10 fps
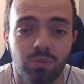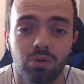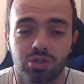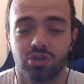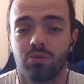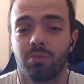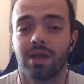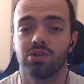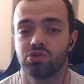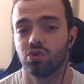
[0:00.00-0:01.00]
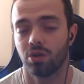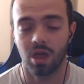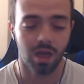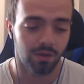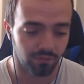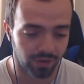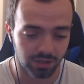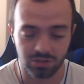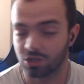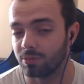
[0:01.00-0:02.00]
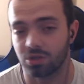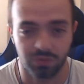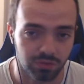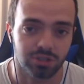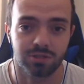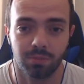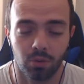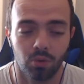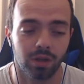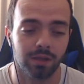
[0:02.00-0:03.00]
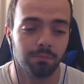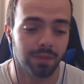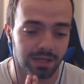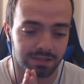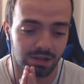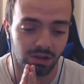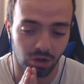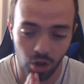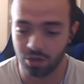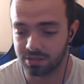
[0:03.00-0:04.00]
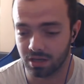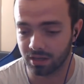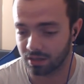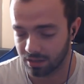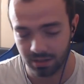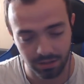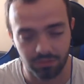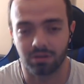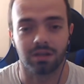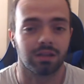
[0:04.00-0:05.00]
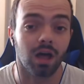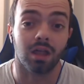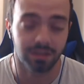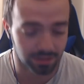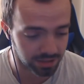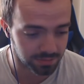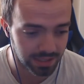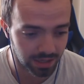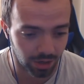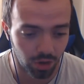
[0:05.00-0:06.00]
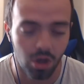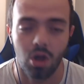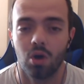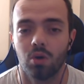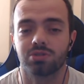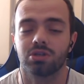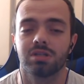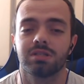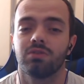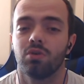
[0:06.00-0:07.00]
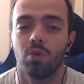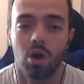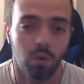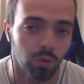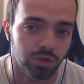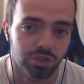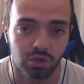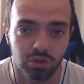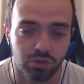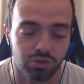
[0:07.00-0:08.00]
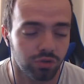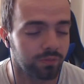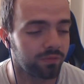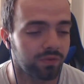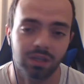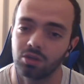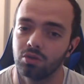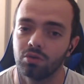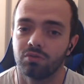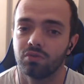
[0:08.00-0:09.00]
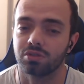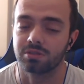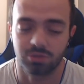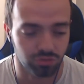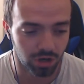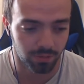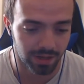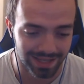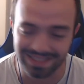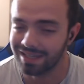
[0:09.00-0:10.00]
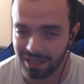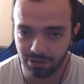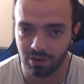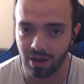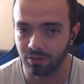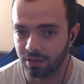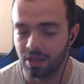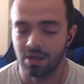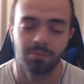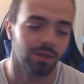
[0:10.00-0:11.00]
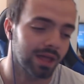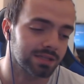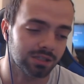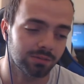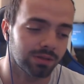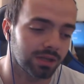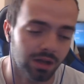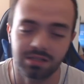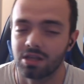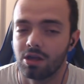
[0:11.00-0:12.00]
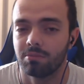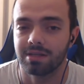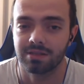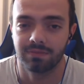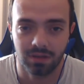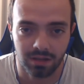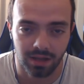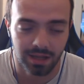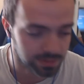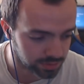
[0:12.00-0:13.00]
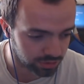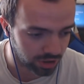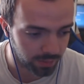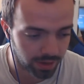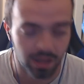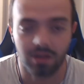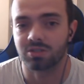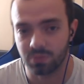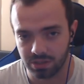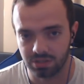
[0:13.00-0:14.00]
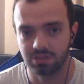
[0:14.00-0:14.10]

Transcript: watching on Patreon, thank you so much for the support. It means a lot. Like, it does mean a lot. Also, guys, if you are watching on YouTube, thank you for subscribing and sticking around. But that is going to be it, guys. Please leave a like and subscribe, and I'll speak to you